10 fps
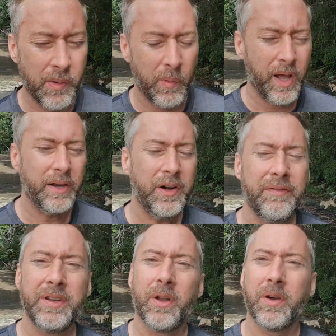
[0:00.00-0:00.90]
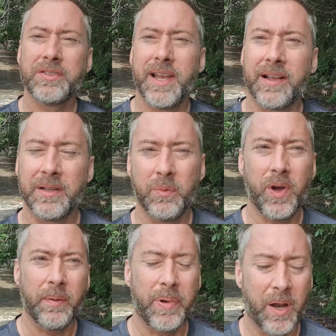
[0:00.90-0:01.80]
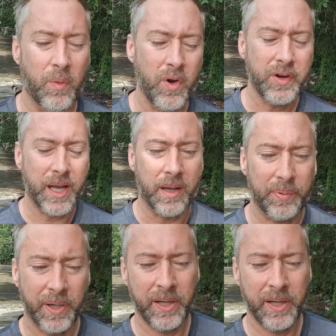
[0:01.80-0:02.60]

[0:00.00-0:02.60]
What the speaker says: I don't even know exactly what, but I woke up.